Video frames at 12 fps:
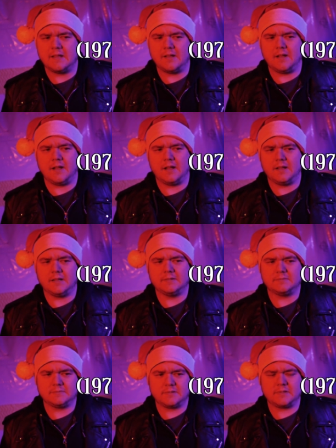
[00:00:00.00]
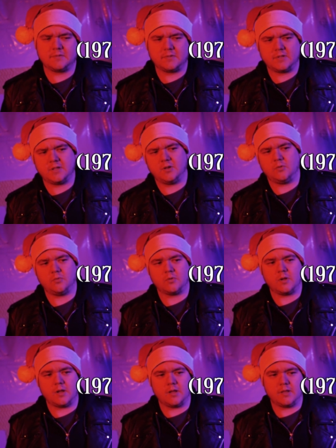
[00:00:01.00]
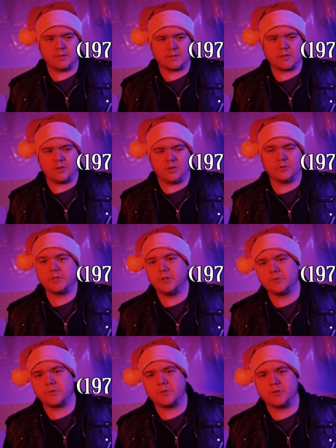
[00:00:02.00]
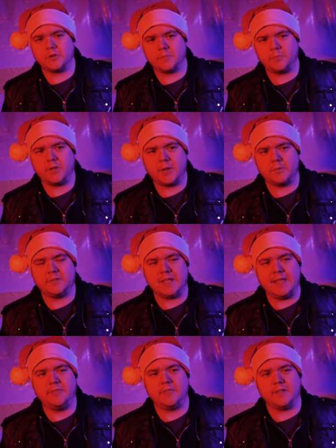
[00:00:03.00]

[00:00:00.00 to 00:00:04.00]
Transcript: Uh, you know, called Children Shouldn't Play with Dead